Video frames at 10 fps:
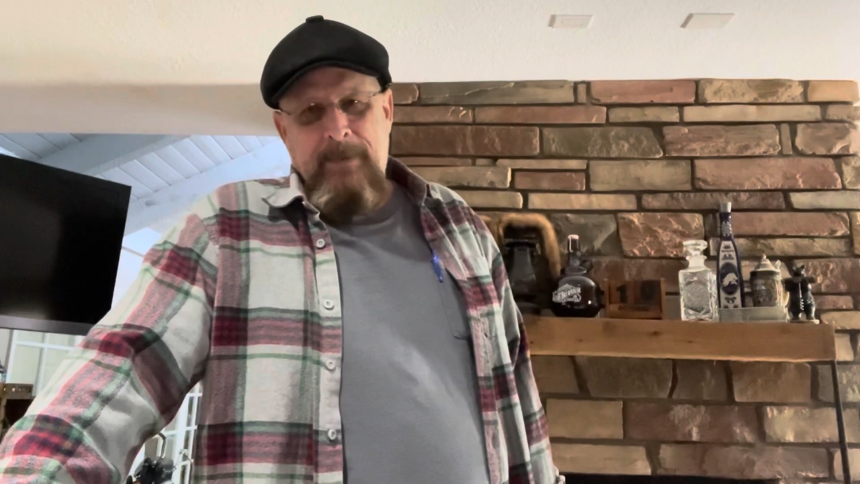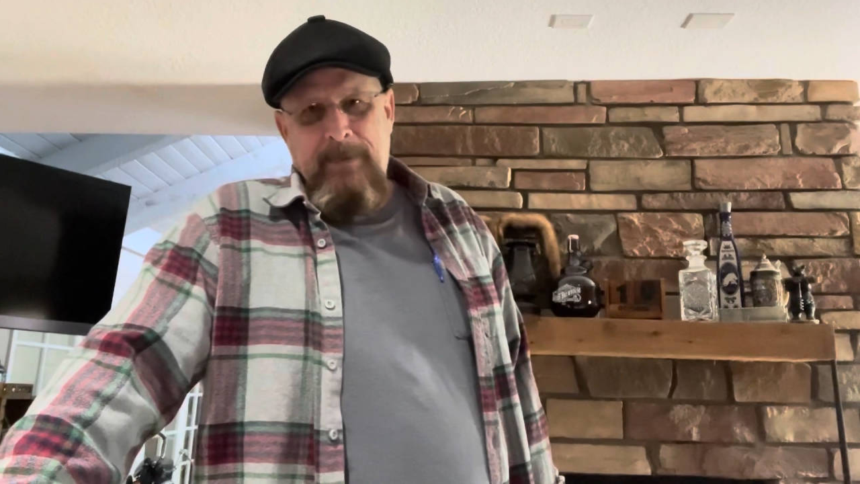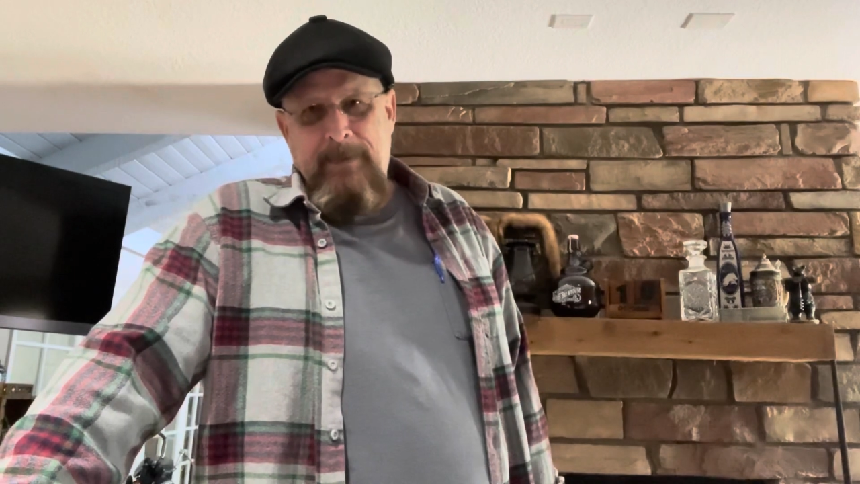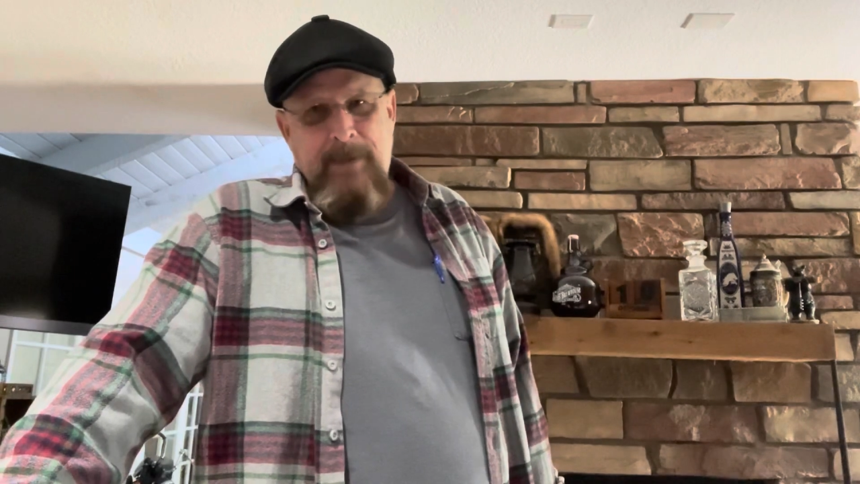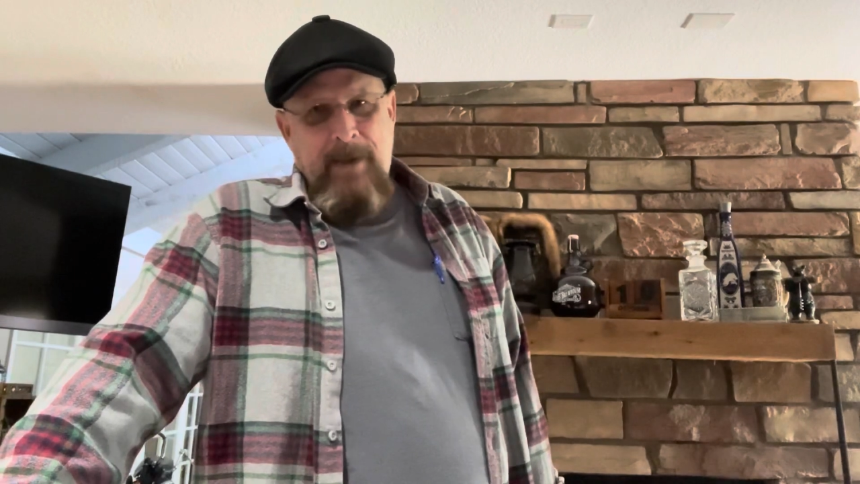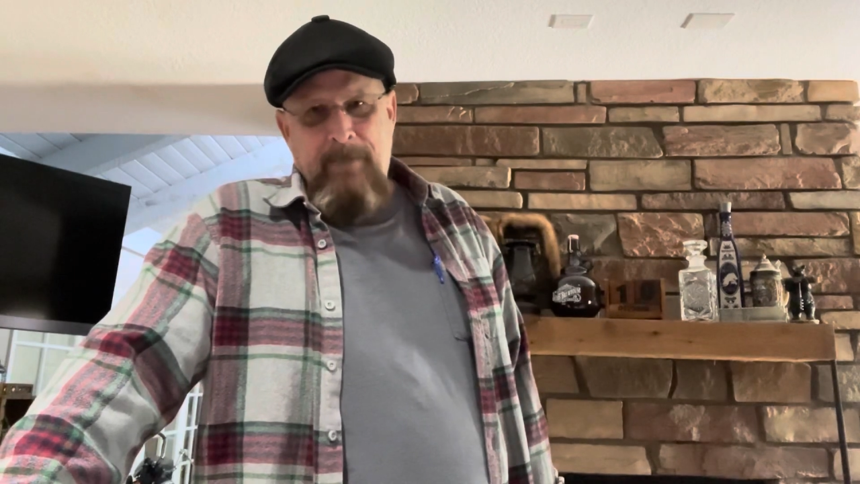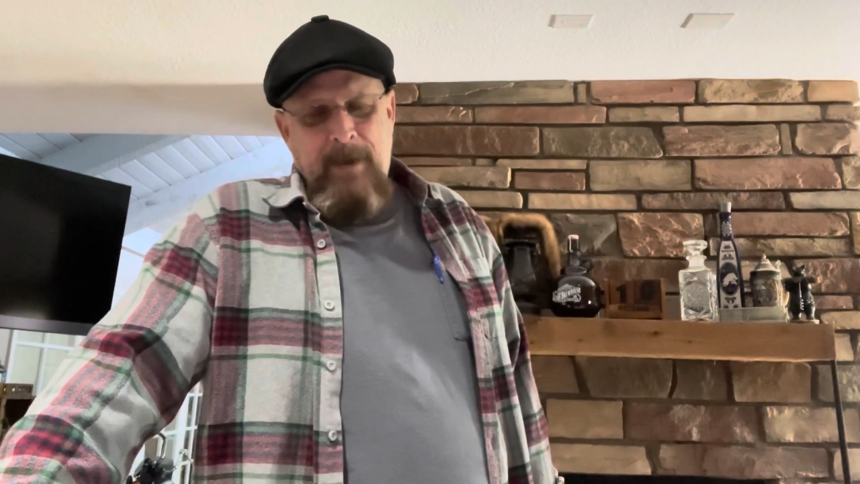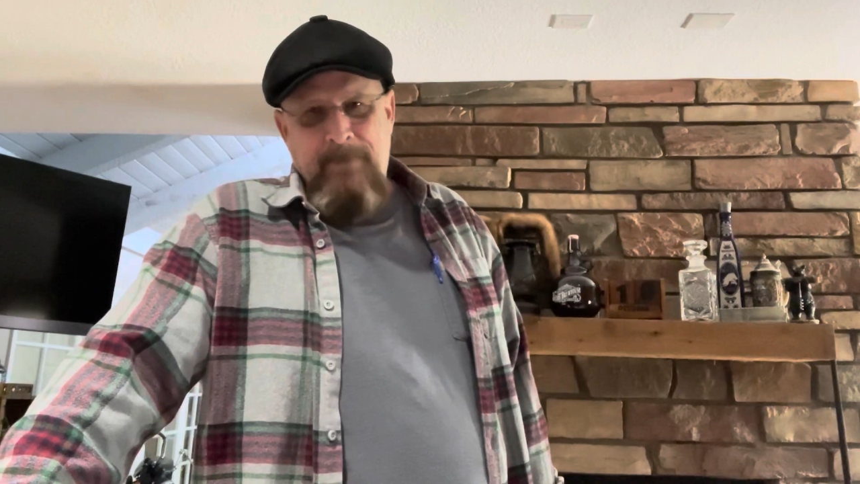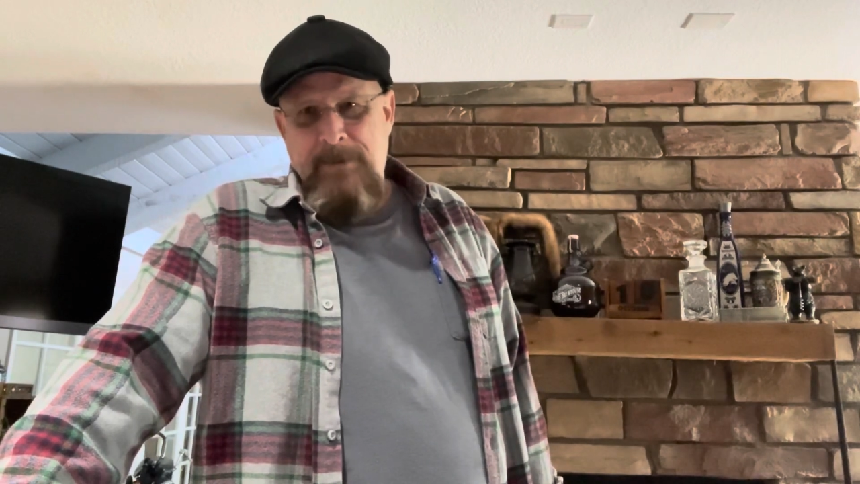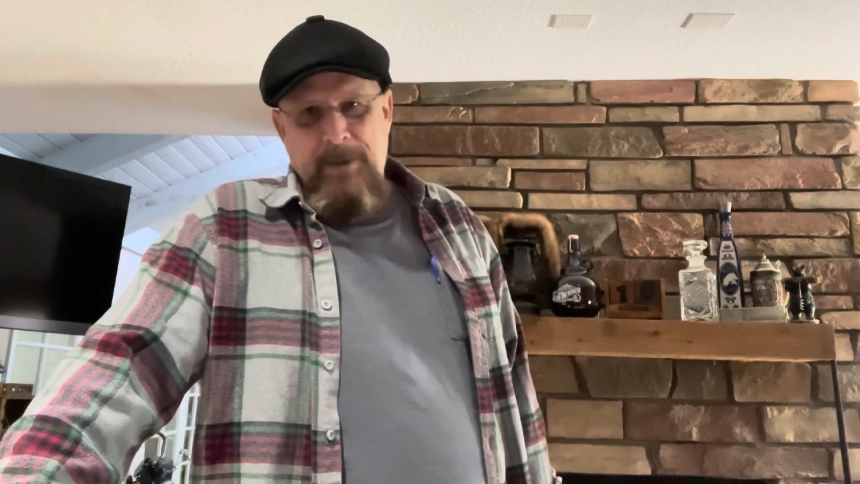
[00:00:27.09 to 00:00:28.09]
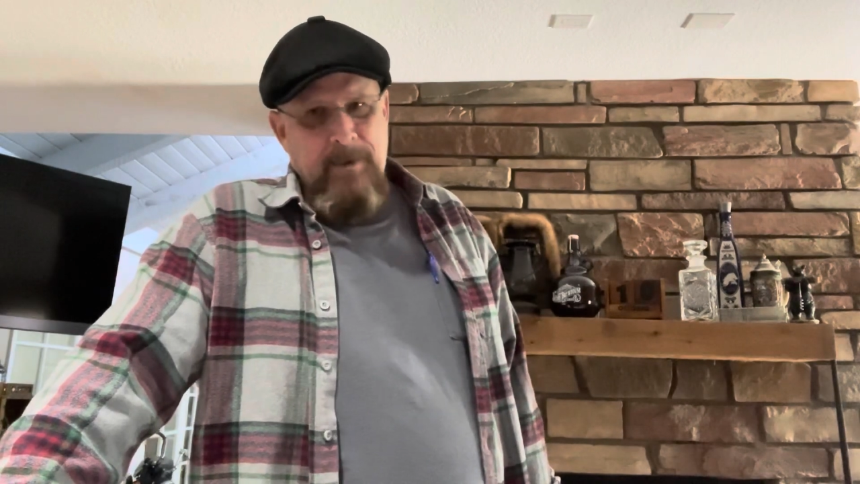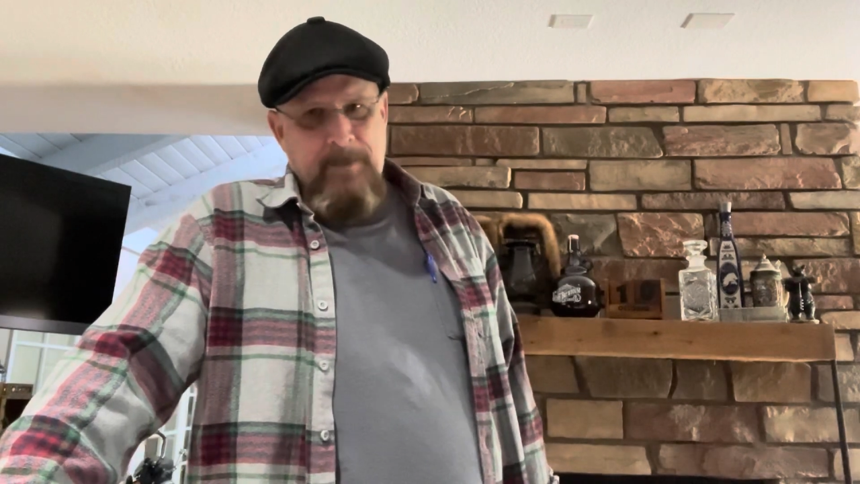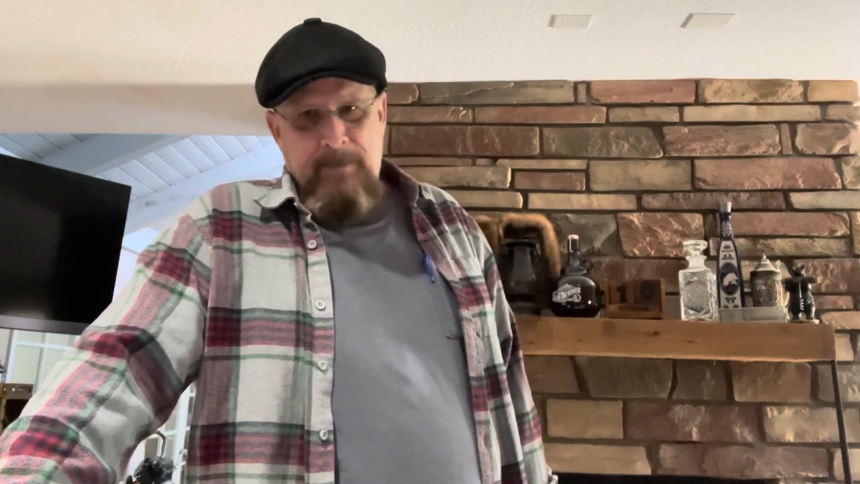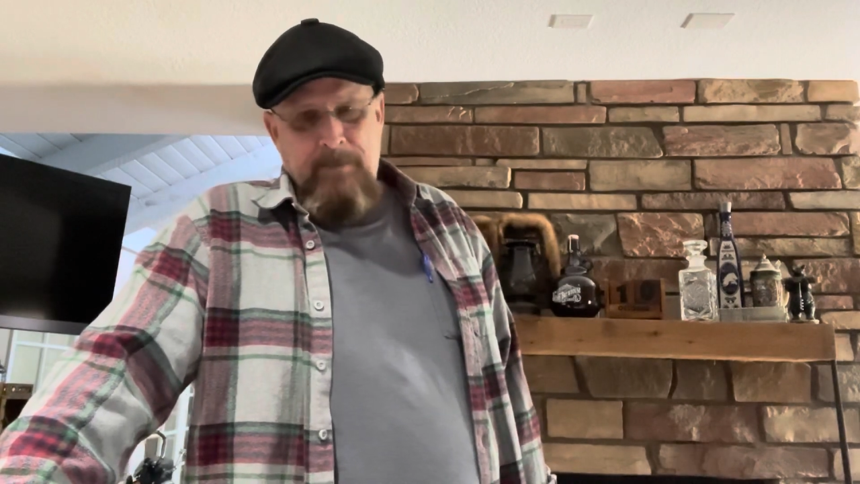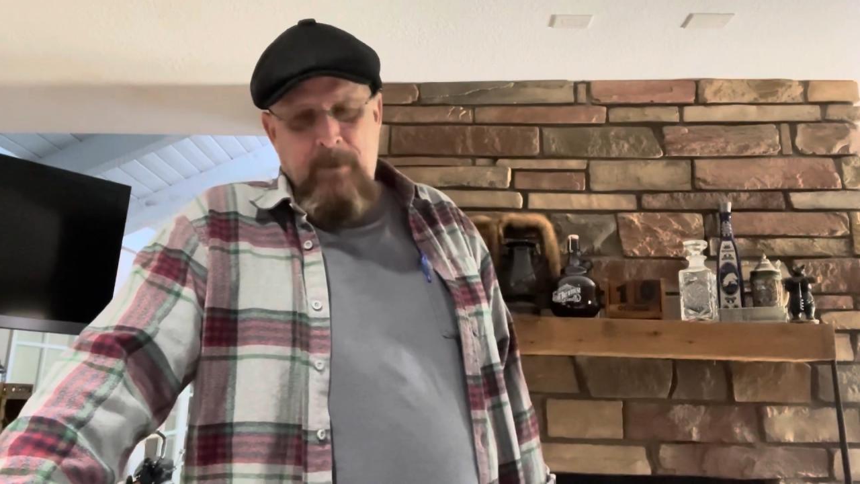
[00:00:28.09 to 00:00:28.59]
Uh, I, have seen
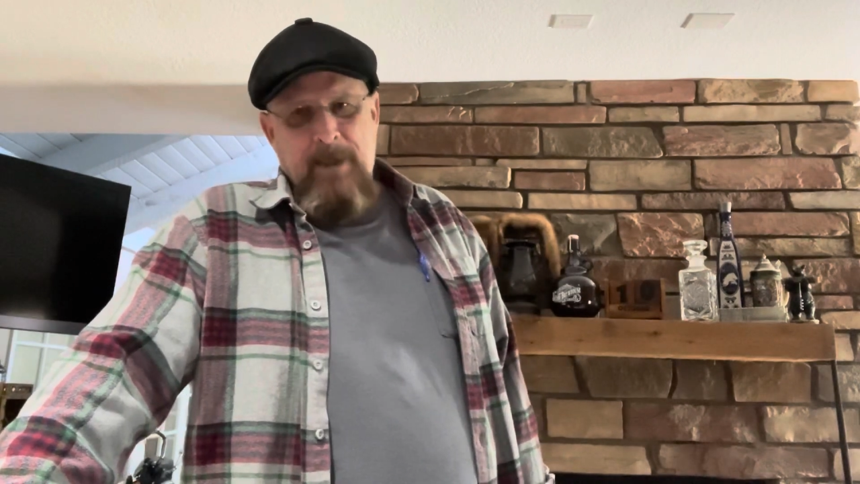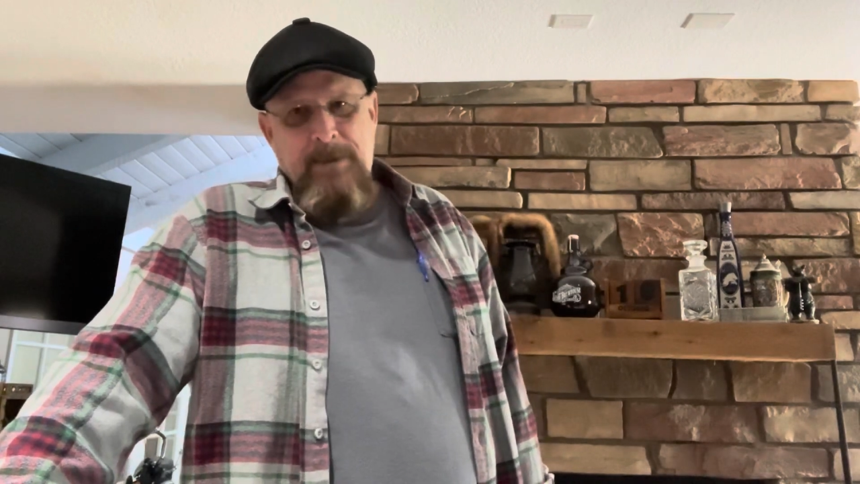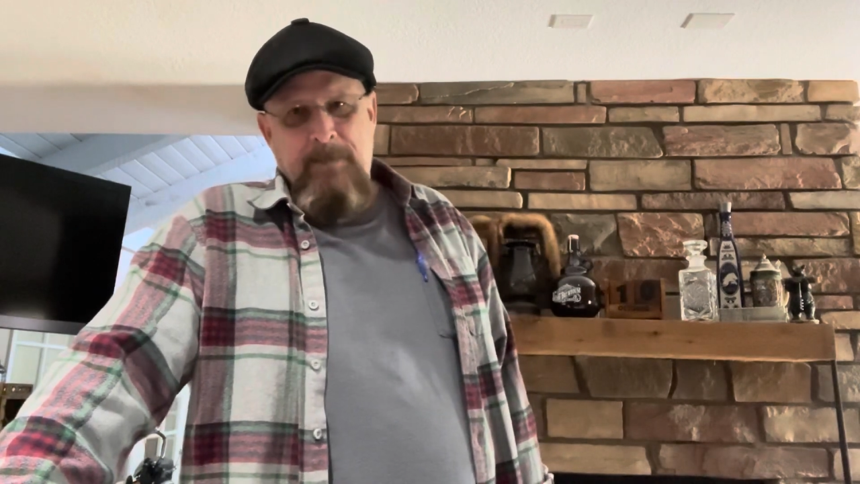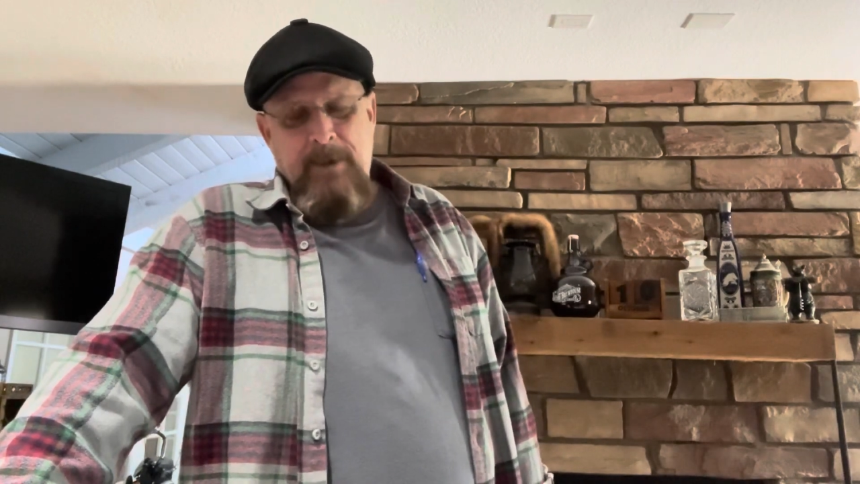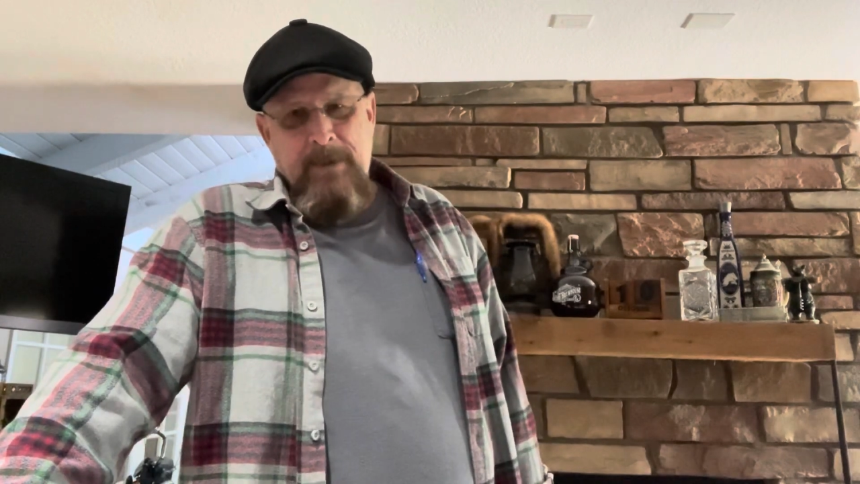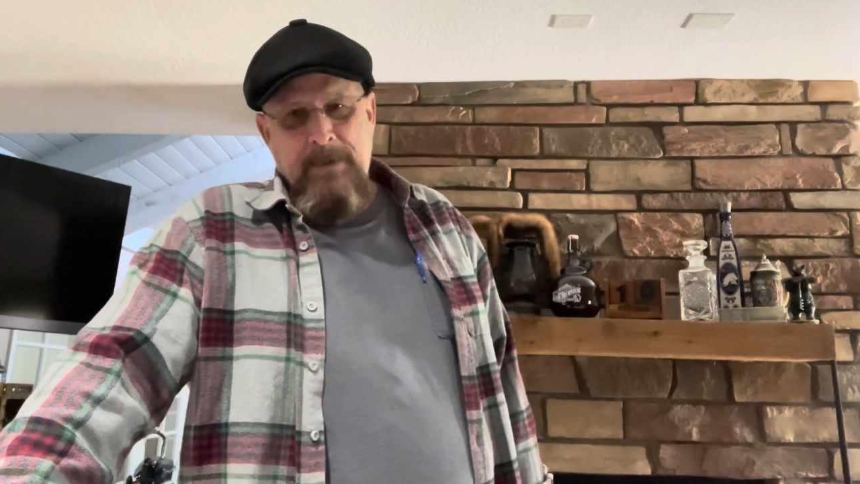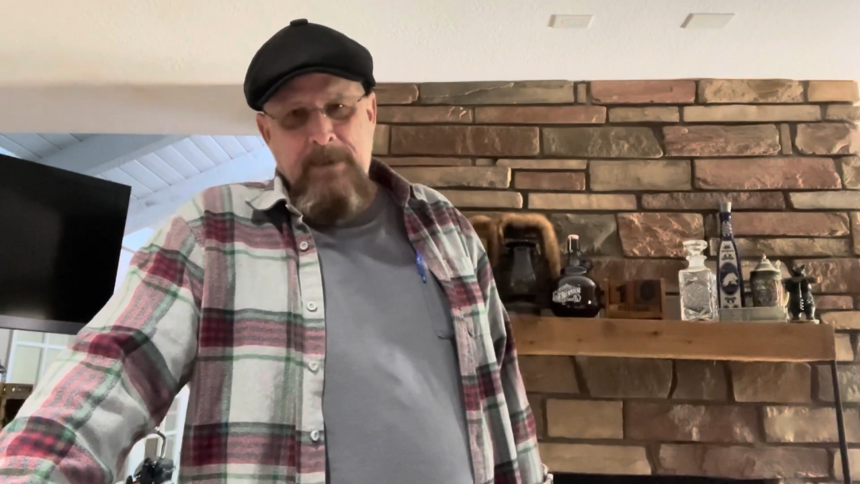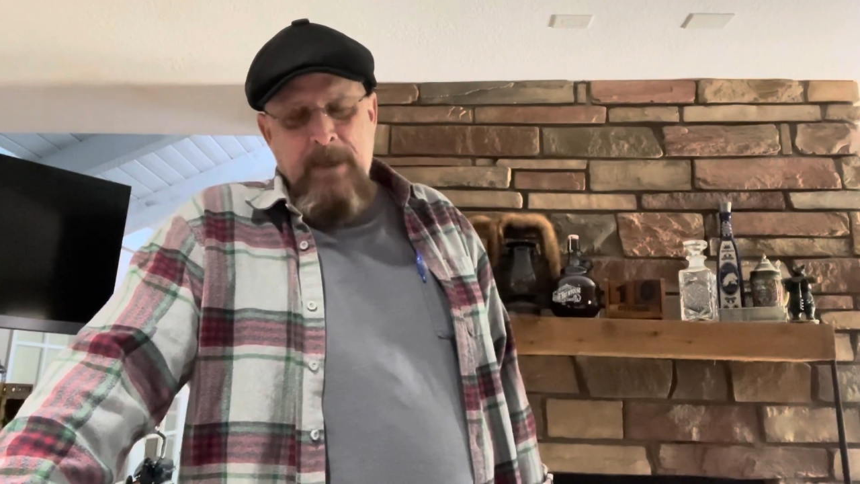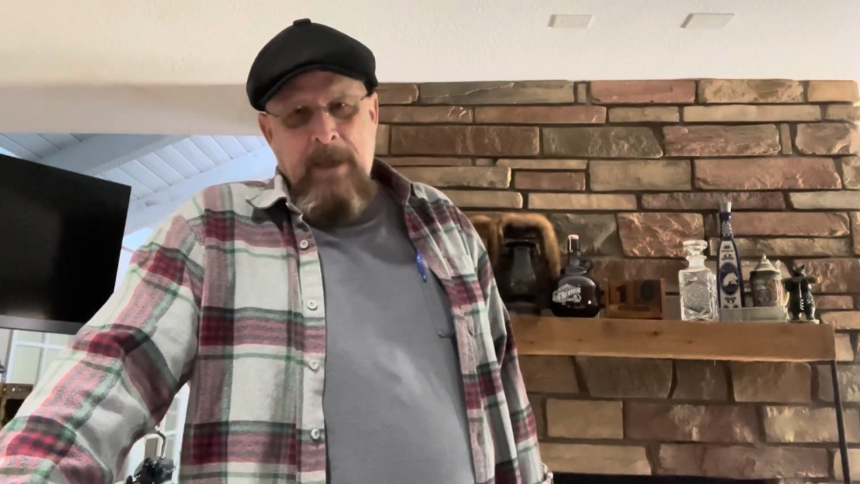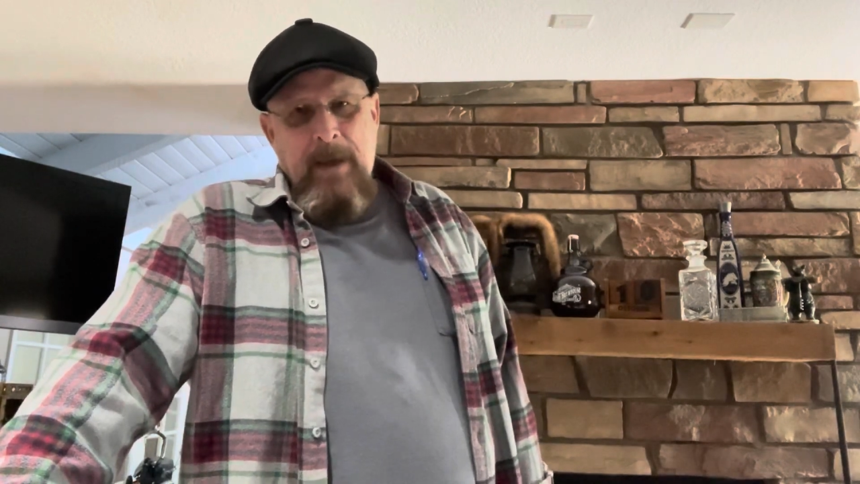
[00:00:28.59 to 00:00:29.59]
them in crazy places.